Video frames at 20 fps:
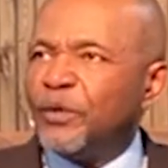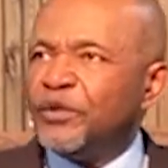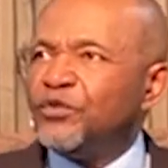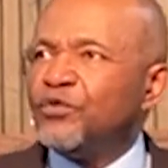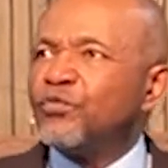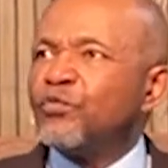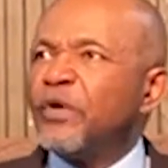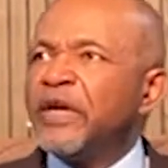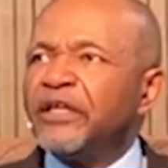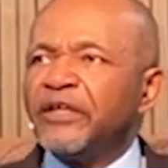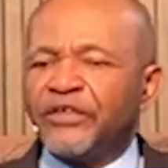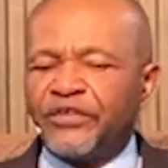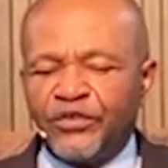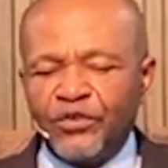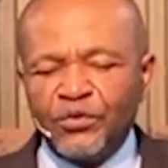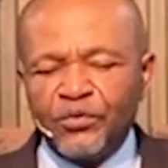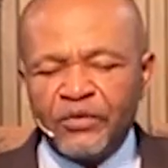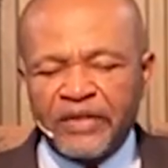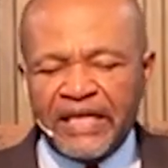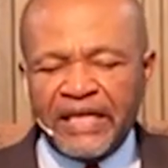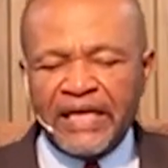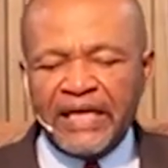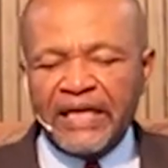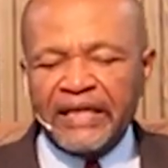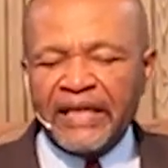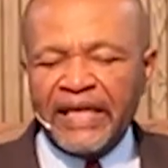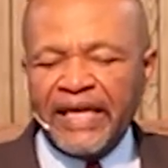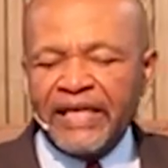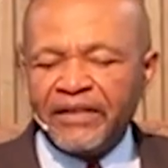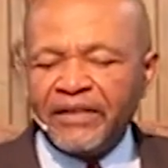When you ridicule
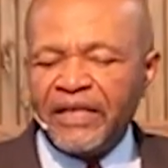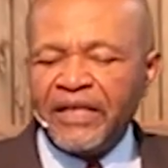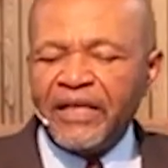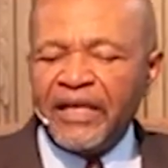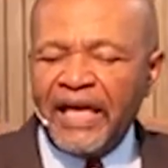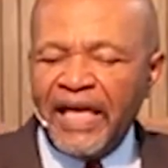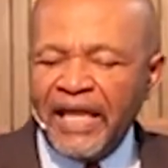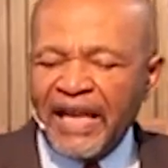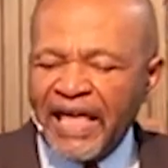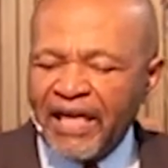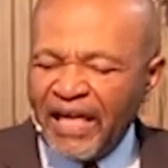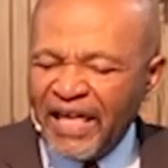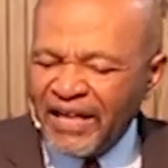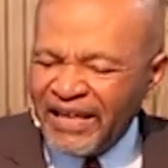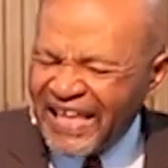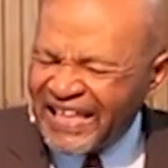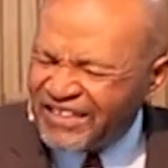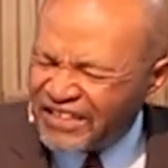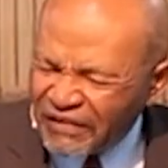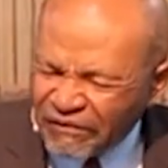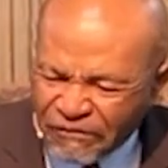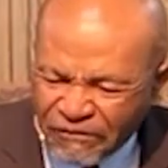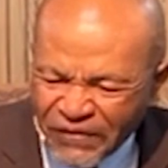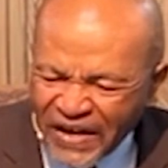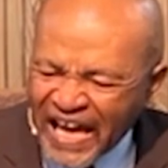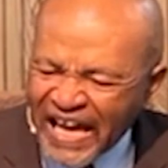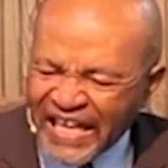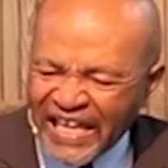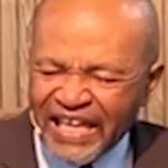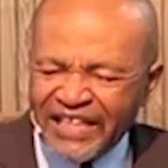God and at
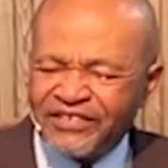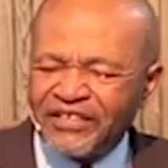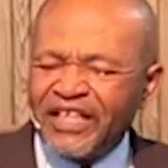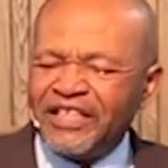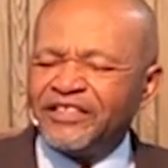defiance